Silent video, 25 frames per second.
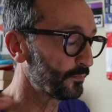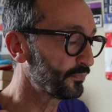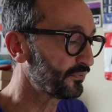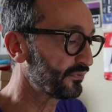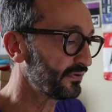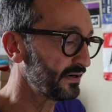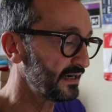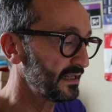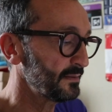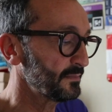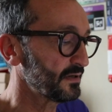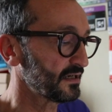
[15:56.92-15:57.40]

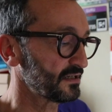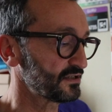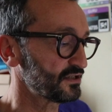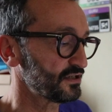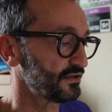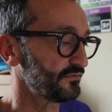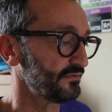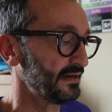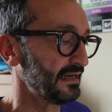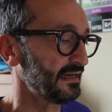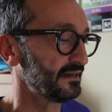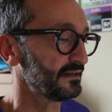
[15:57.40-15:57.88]
pretty much
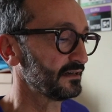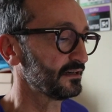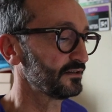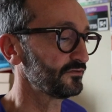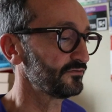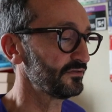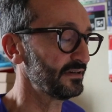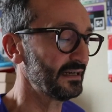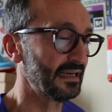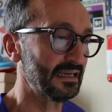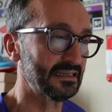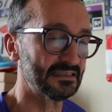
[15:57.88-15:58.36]
around
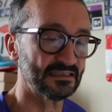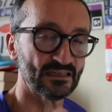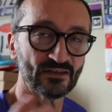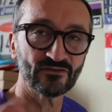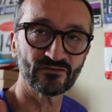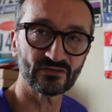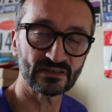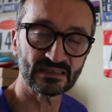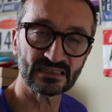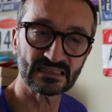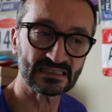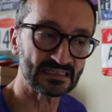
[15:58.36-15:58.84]
180,
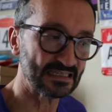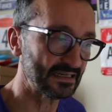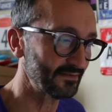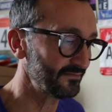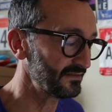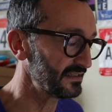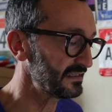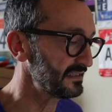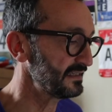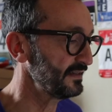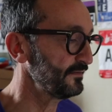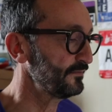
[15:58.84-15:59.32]

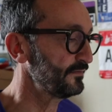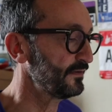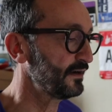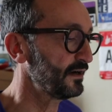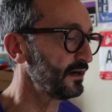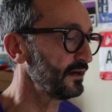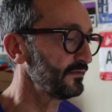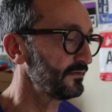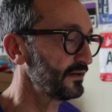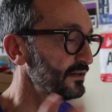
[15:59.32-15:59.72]
175,